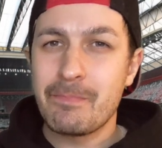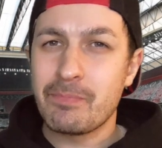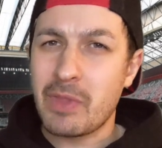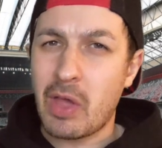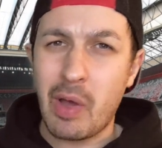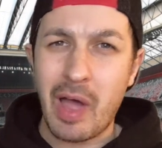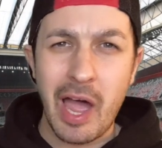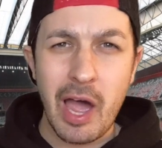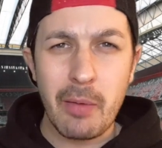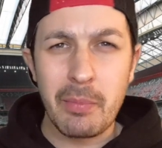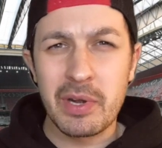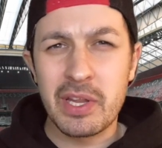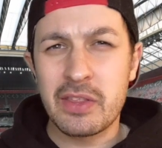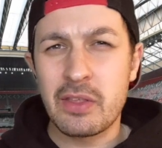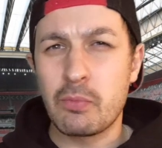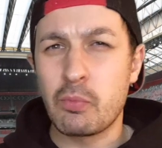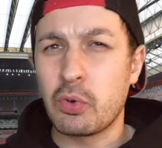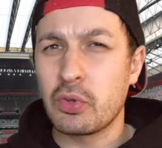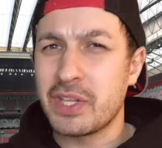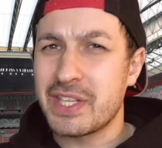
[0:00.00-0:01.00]
Now, how many of
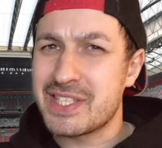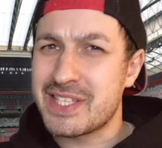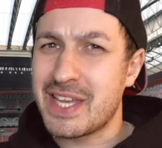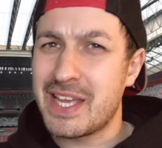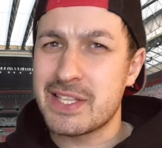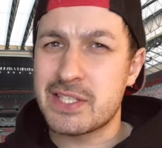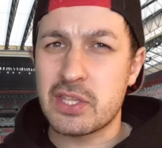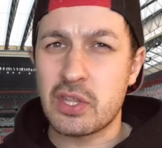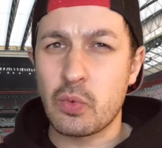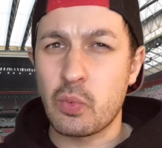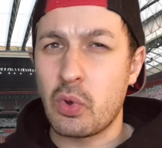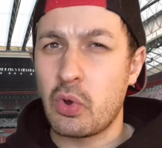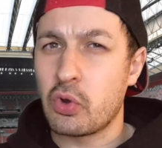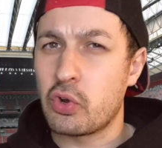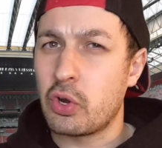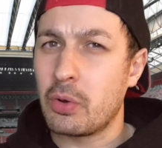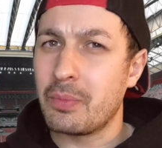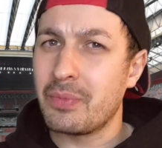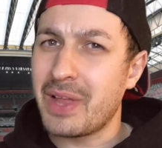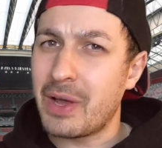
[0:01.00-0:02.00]
them will they take to the
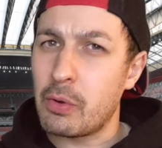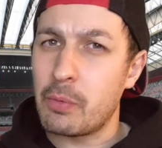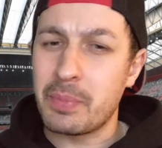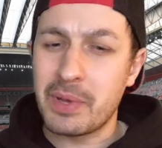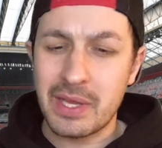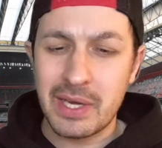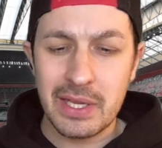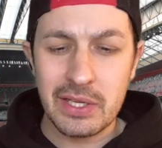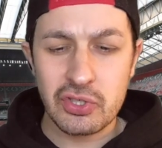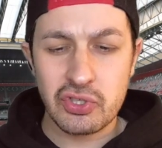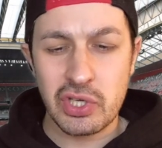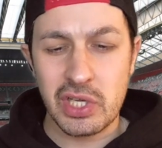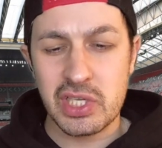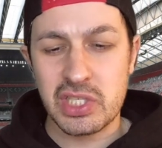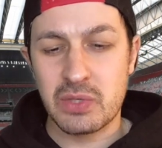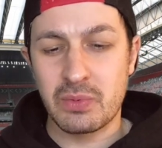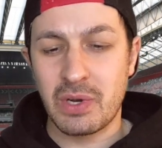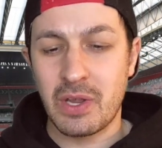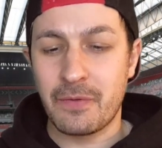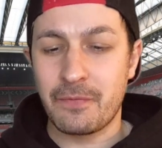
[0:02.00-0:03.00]
World Cup? That will be an
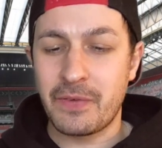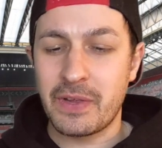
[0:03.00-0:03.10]
interesting one.